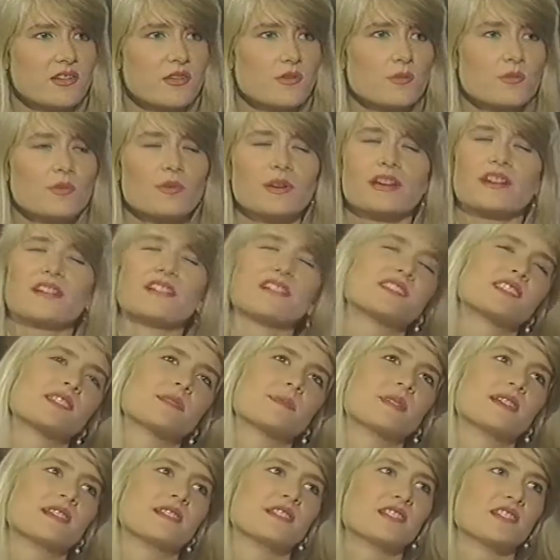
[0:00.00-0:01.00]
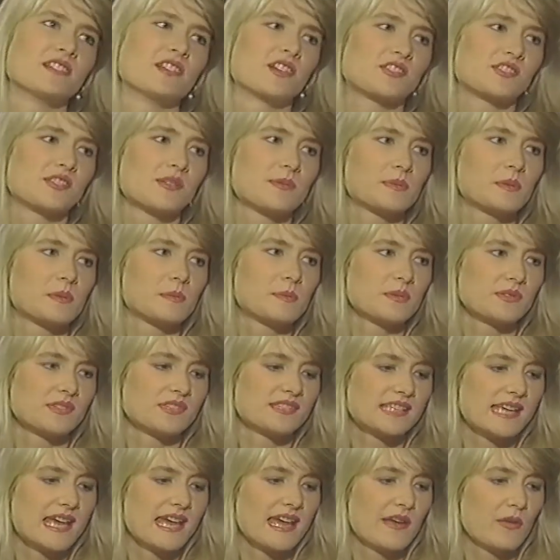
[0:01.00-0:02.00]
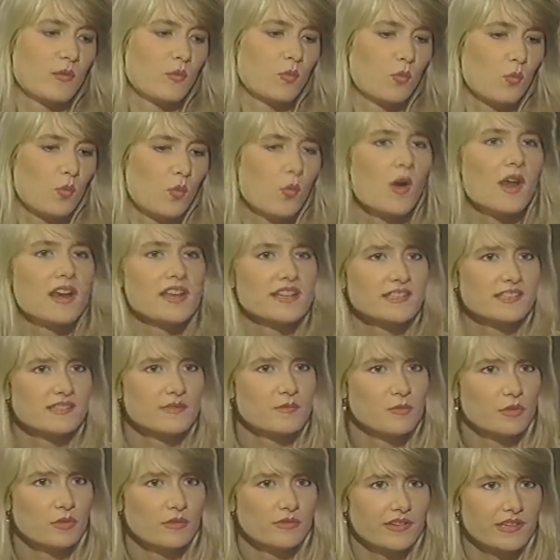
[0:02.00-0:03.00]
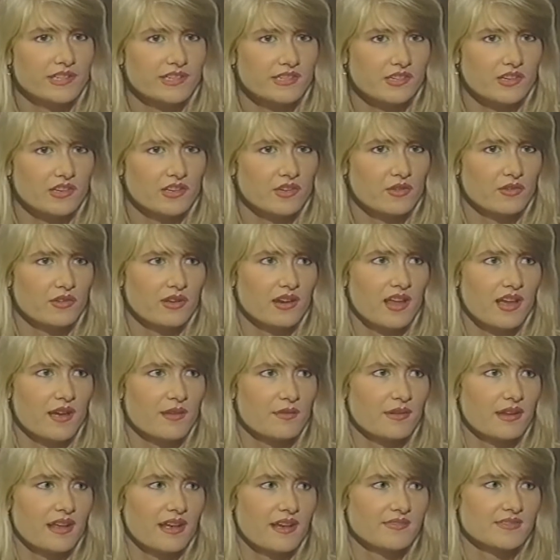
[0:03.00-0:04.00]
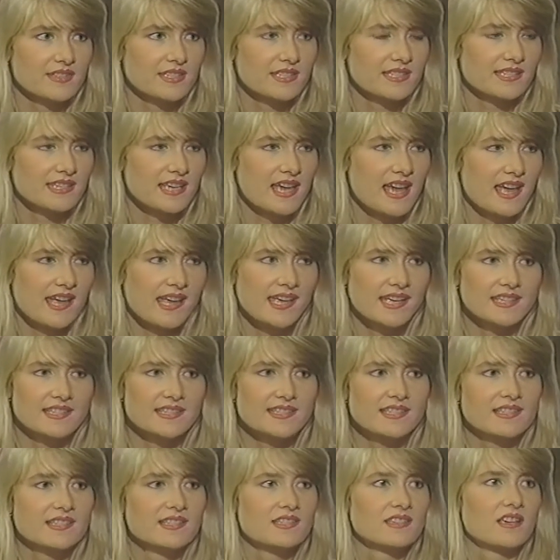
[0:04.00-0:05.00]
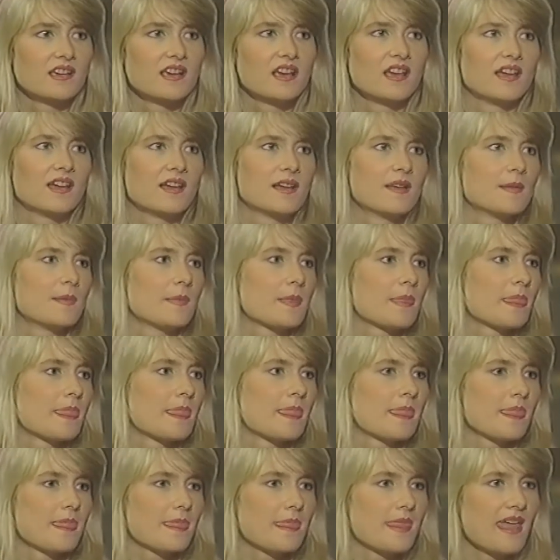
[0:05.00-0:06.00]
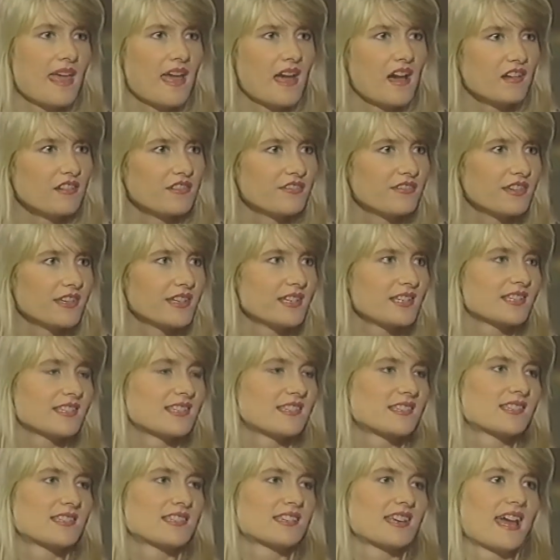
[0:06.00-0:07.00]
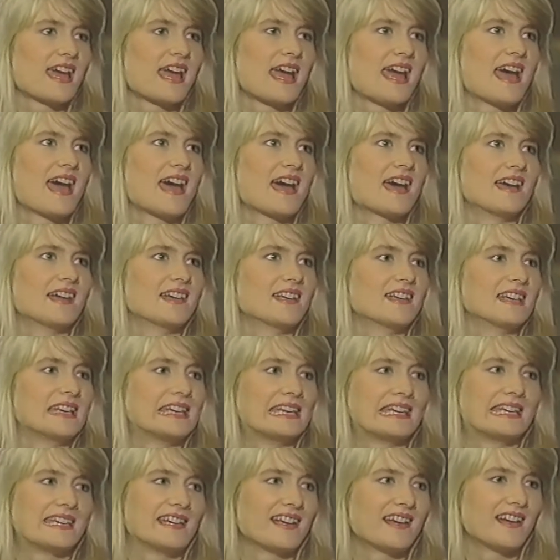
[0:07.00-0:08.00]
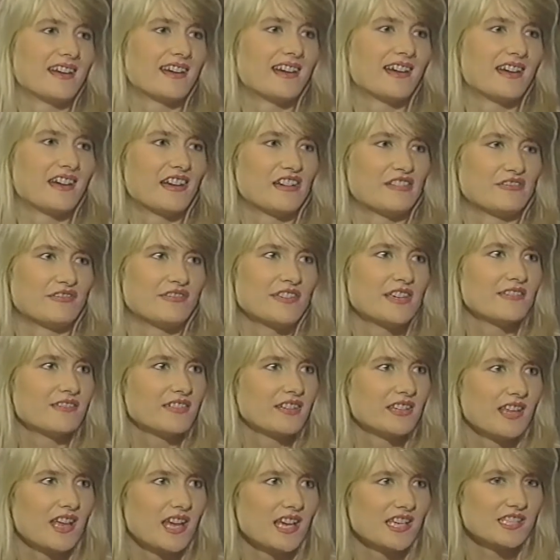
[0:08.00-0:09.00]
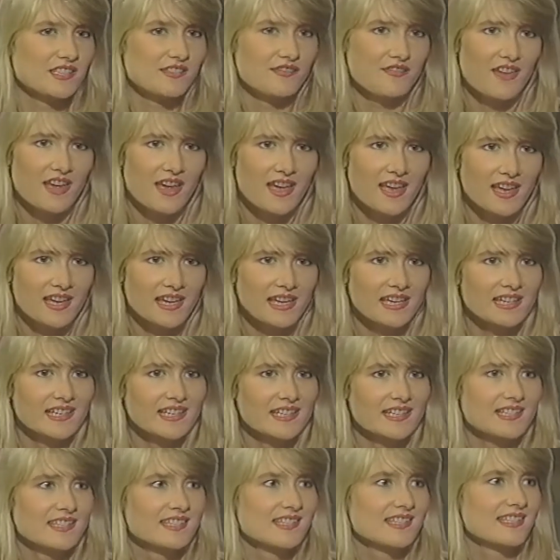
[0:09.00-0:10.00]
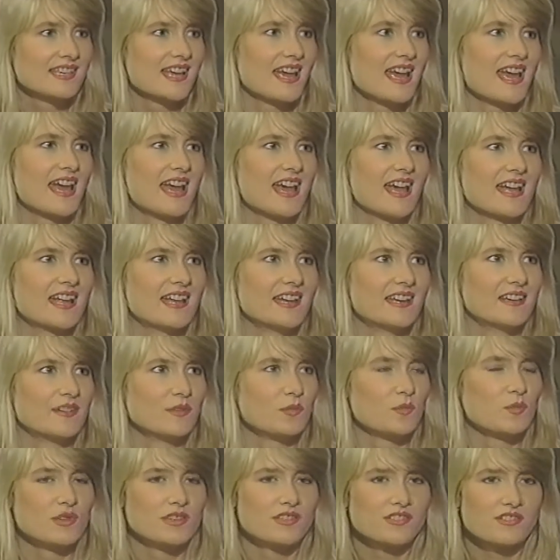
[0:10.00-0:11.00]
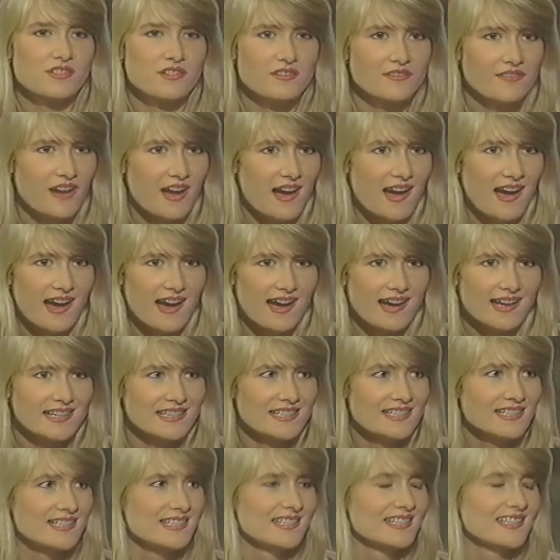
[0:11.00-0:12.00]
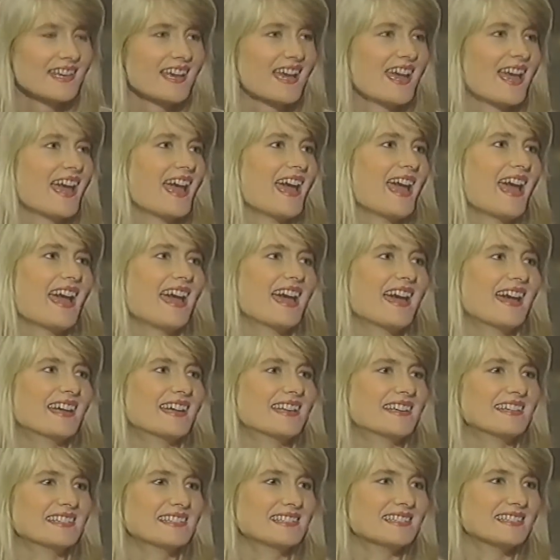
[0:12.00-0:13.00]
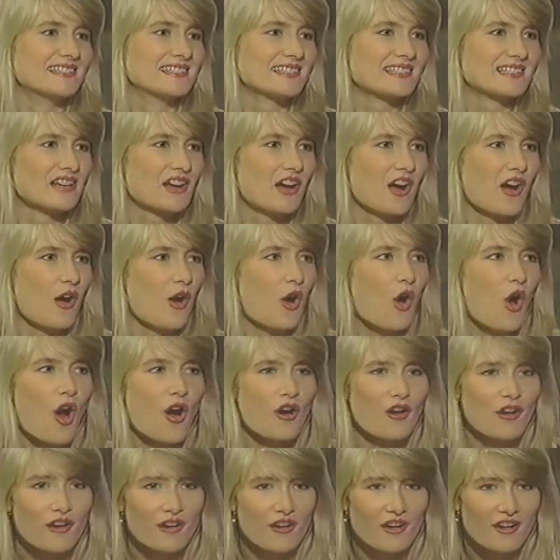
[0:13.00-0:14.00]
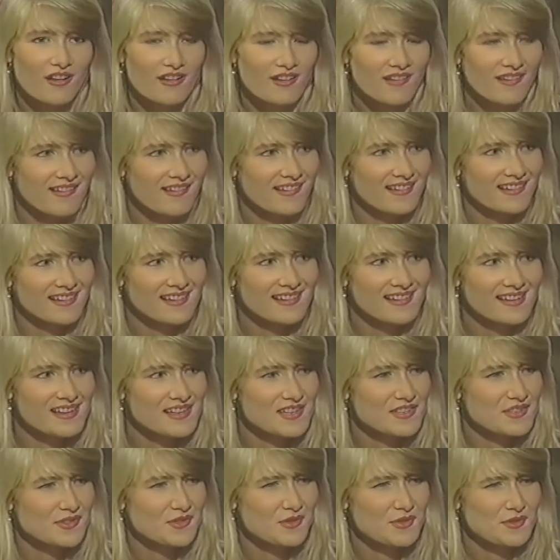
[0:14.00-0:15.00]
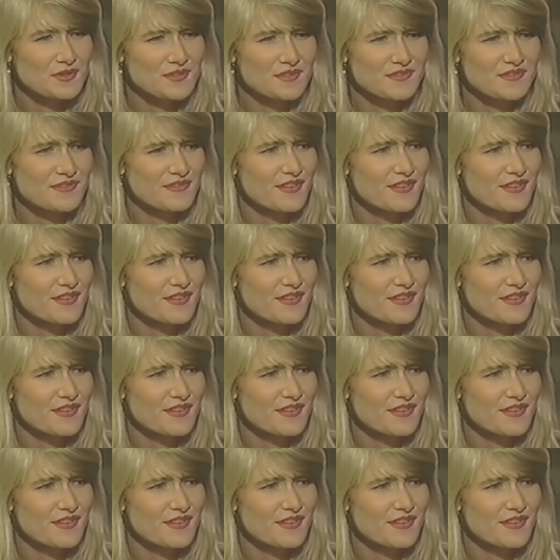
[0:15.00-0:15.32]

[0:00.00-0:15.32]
weird to me. You know, some people say, what is the movie to you? And I would have to say it's Elvis and Viva Las Vegas and Wizard of Oz and a horror sort of